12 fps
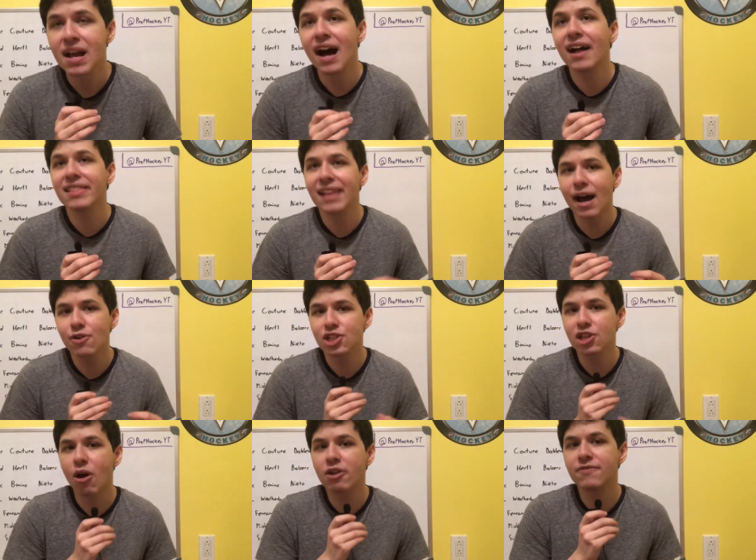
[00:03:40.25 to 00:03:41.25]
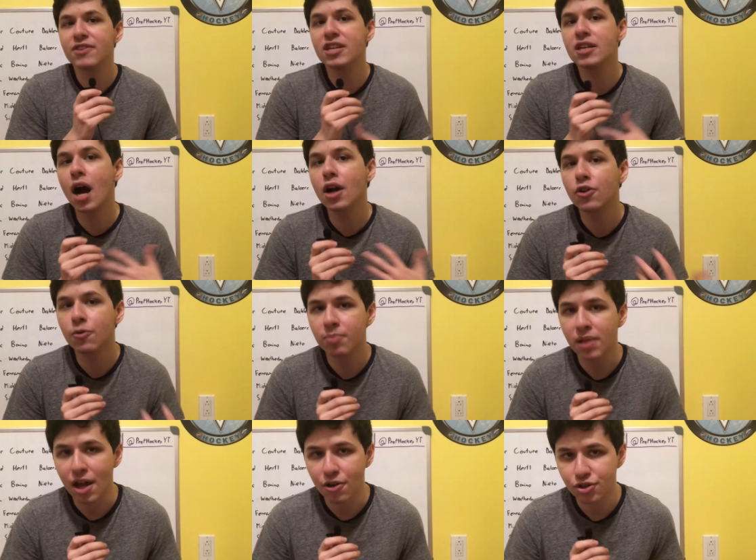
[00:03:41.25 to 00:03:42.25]
allows a lot of the younger
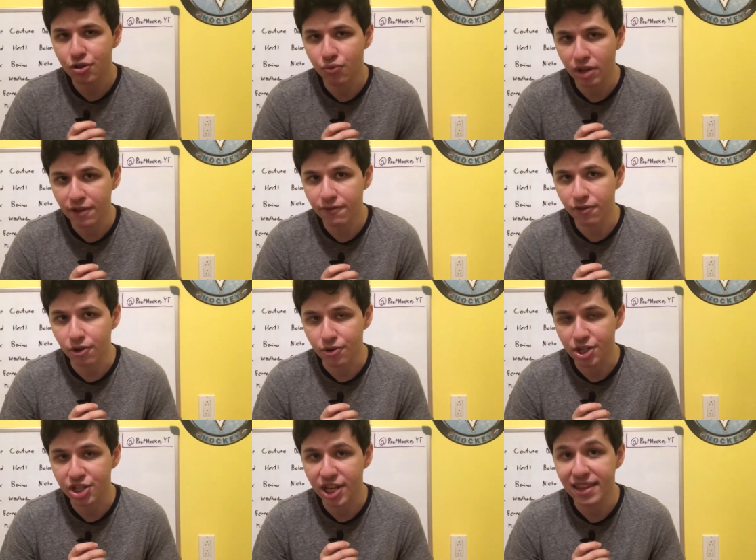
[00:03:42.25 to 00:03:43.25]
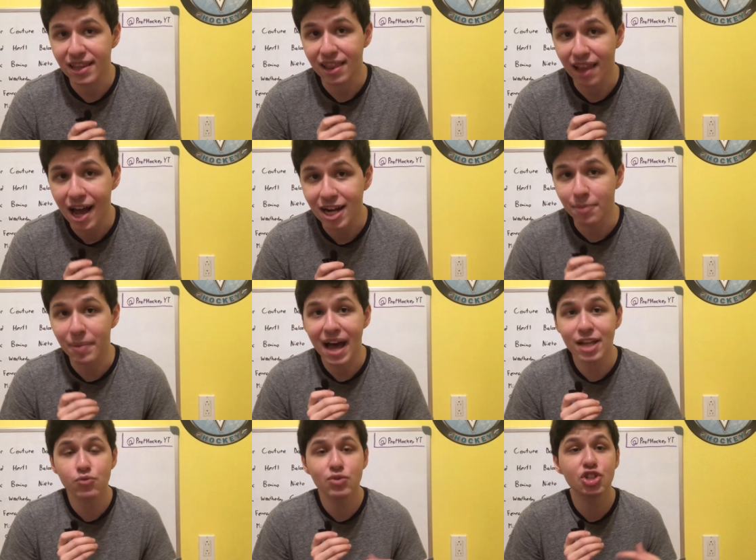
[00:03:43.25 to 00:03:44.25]
players to really flourish in the lineup,
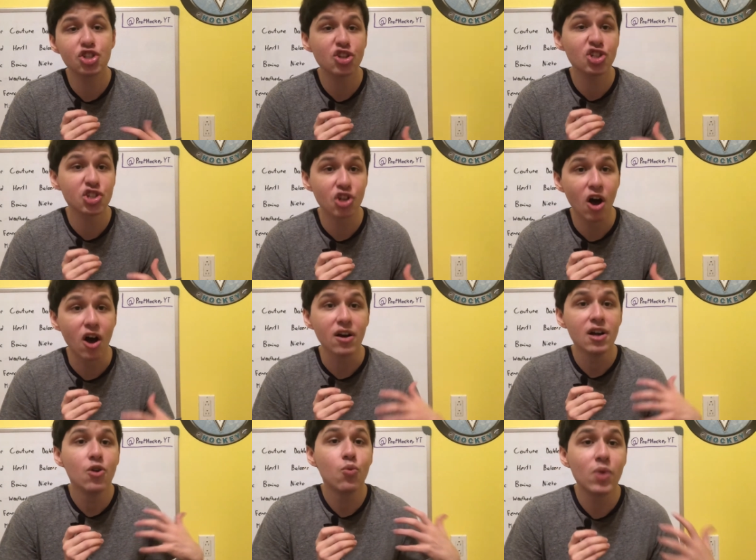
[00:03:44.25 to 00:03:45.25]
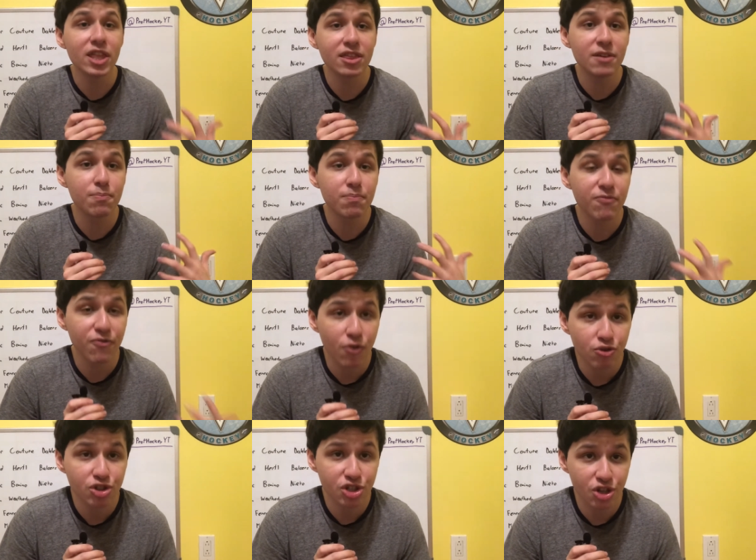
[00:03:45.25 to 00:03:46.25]
as we just saw with the
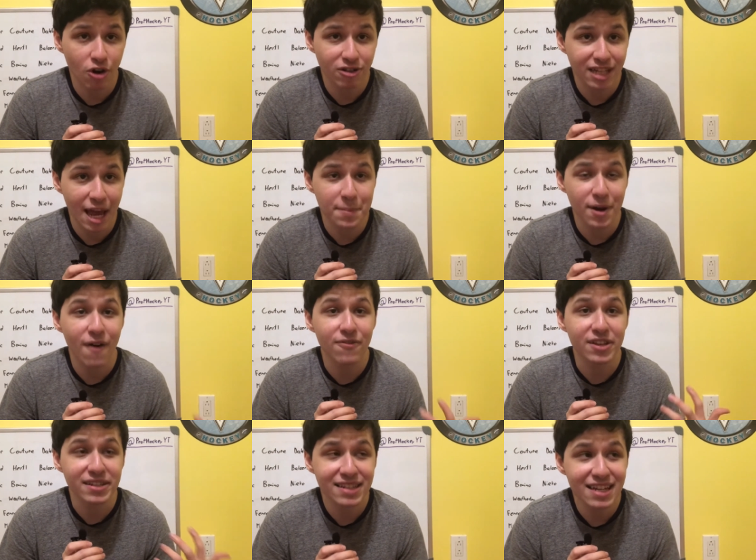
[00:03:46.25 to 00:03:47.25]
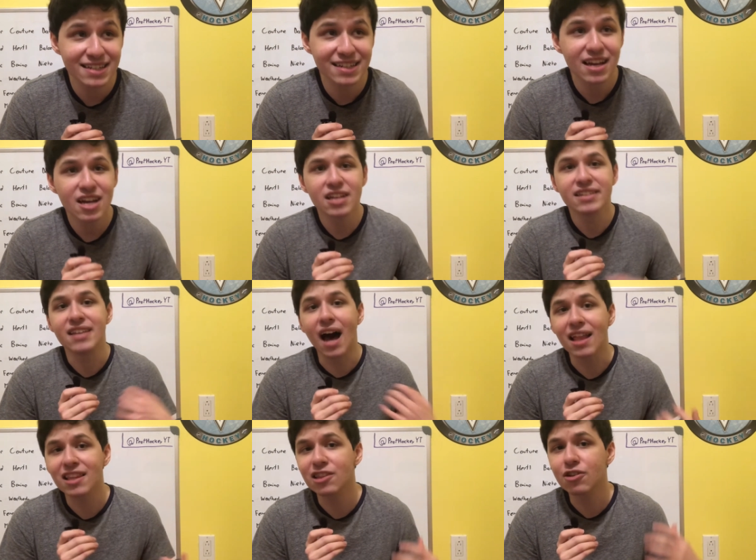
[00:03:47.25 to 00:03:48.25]
first Sharks game of the season.
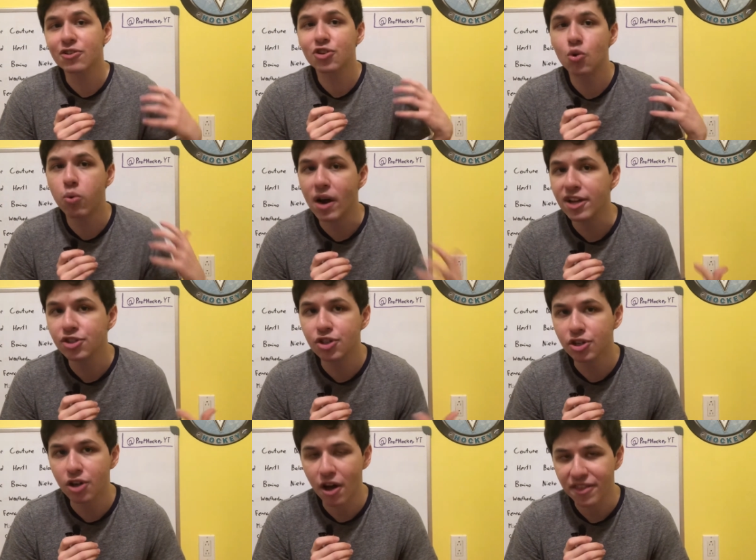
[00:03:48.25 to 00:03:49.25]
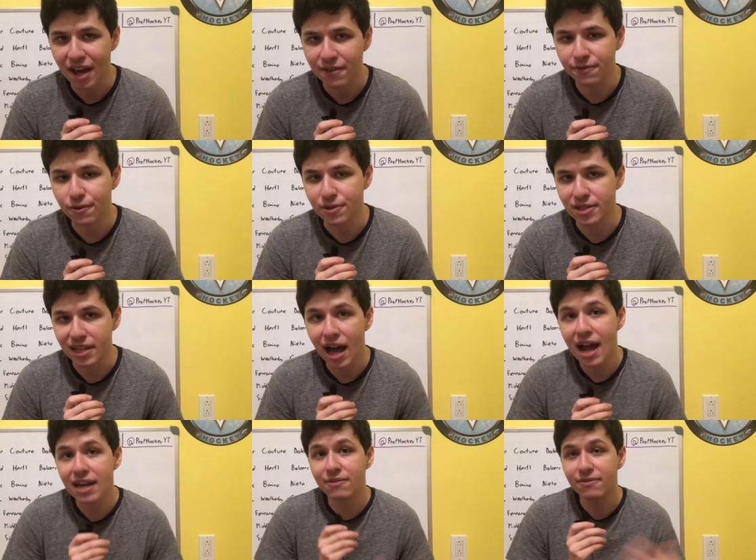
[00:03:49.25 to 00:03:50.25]
Dahlen looked quite good on that first line of